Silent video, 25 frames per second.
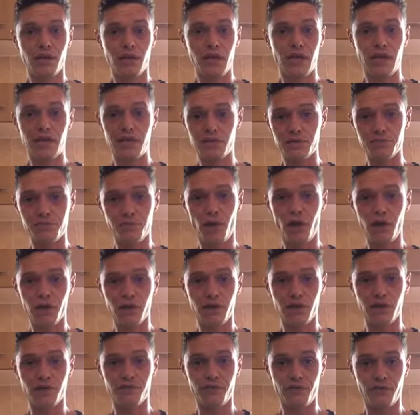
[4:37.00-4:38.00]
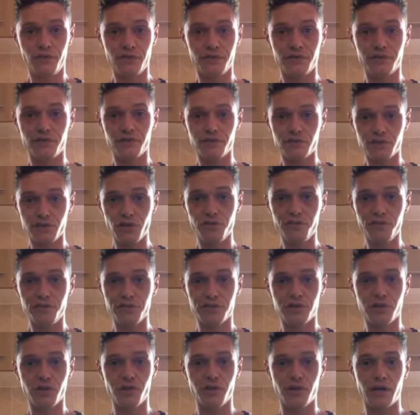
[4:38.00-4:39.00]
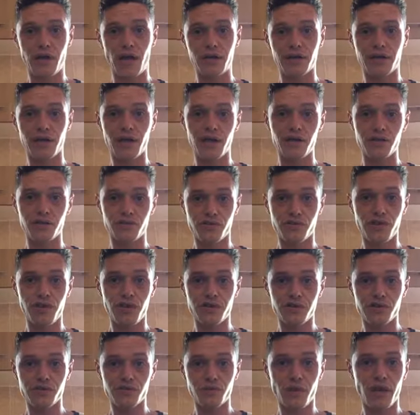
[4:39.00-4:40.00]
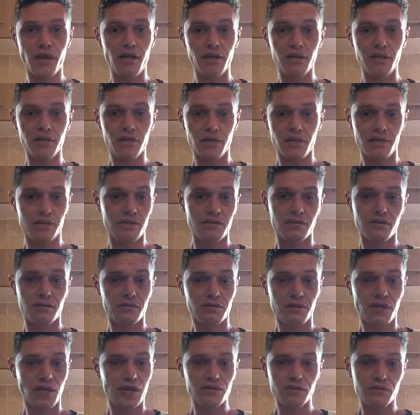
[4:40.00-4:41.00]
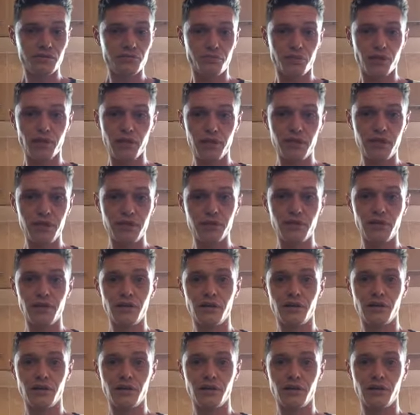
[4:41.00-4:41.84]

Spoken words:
in his pocket for the stuff he's doing and getting trained as well, and that's just brilliant.